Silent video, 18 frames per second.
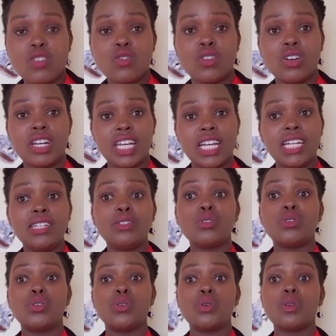need
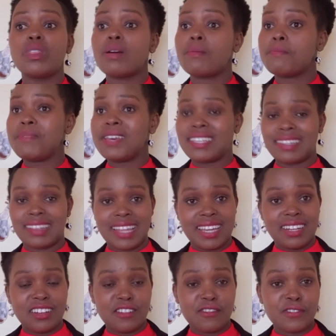to do the
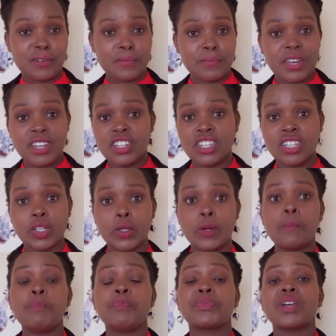baseline
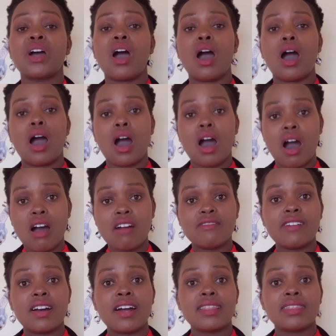information
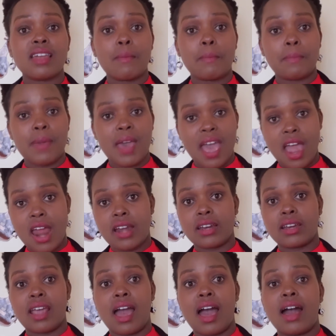of the
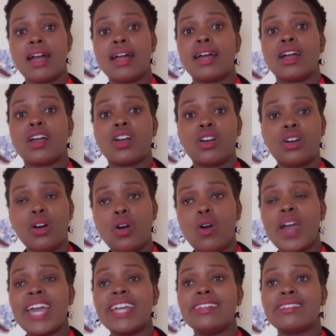area.
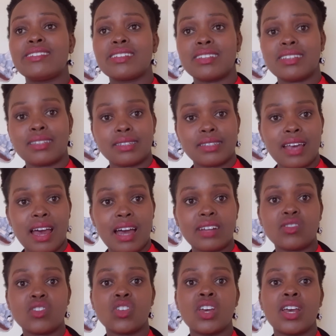Go and
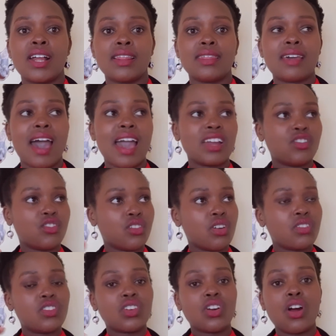research the
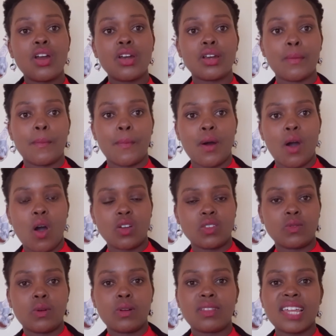hydrological
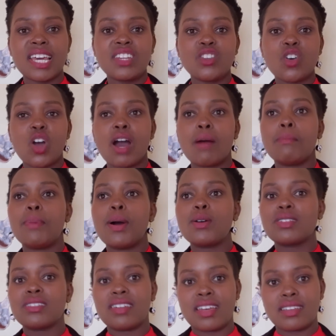reports. What they talk
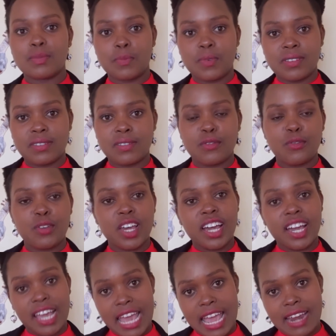about the
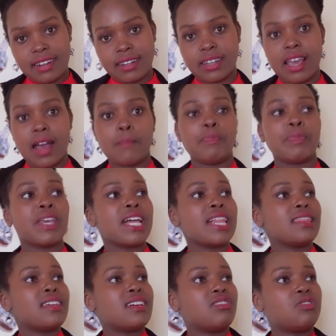specific area,
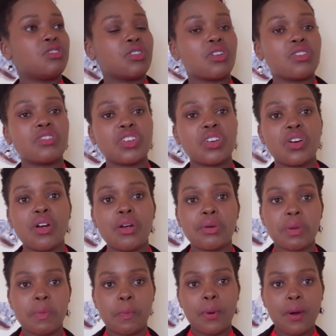the geological
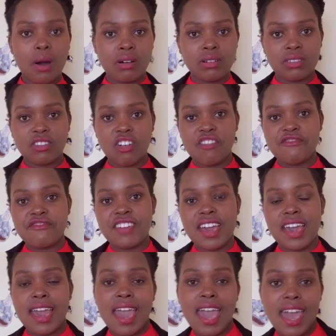reports of
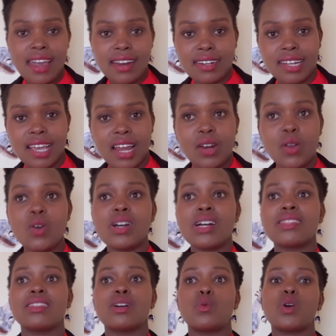the area. Look
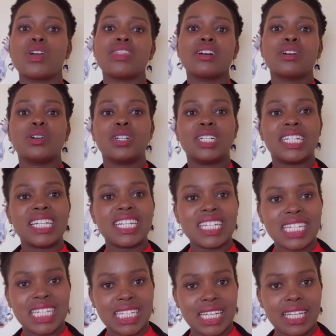at the weather
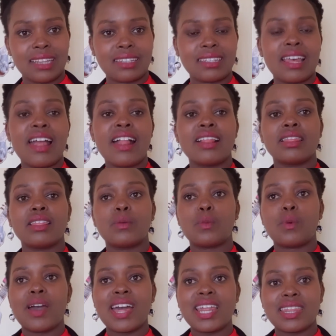conditions, the
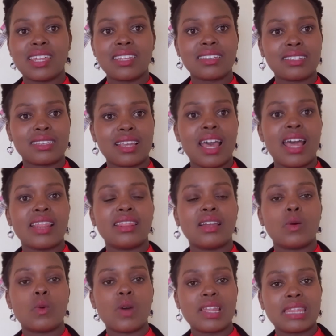
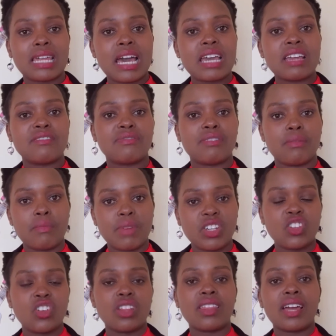weather
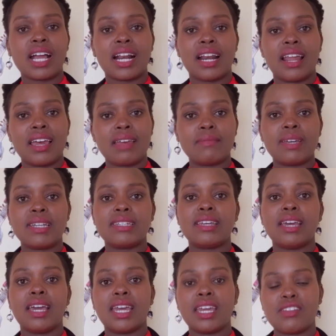information, the
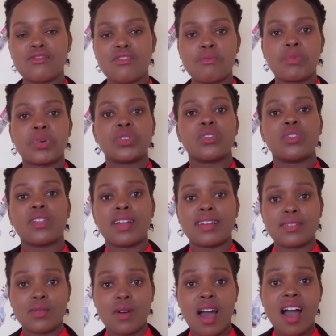climatic information
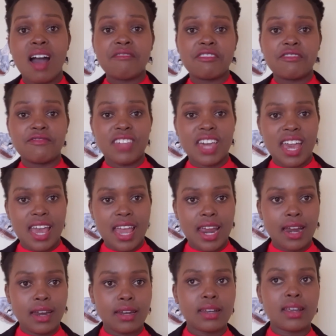that you have of the
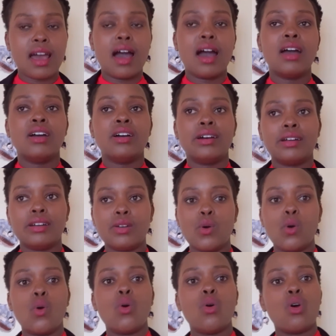area.
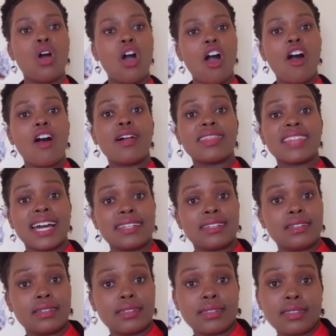Do all
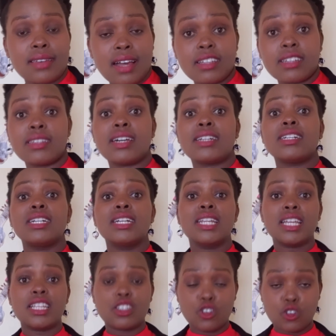that research that
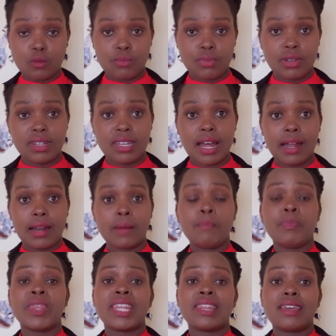needs to be done
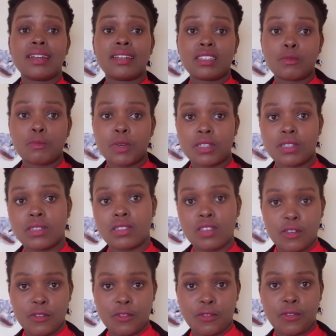that is
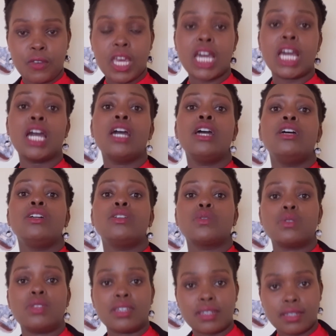specific
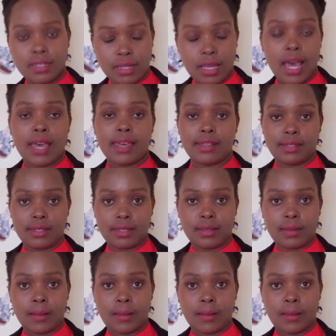to the site.